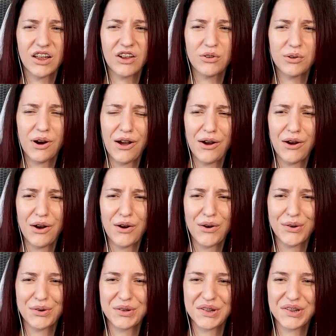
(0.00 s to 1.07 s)

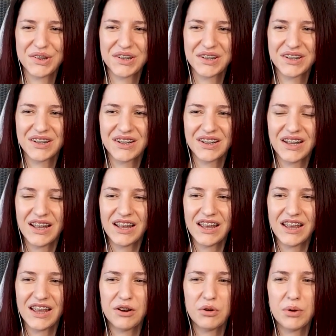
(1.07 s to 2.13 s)
Gross!
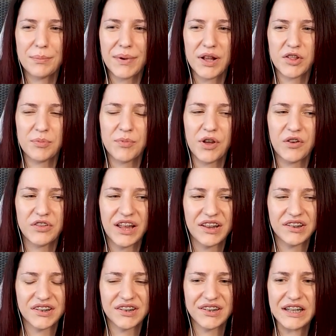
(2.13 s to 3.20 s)
It reminds me of
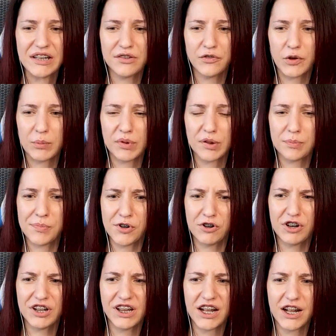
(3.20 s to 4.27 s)
that scene from
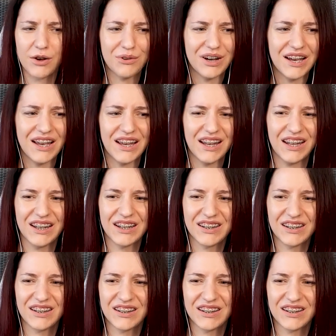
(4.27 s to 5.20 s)
Spirited Away!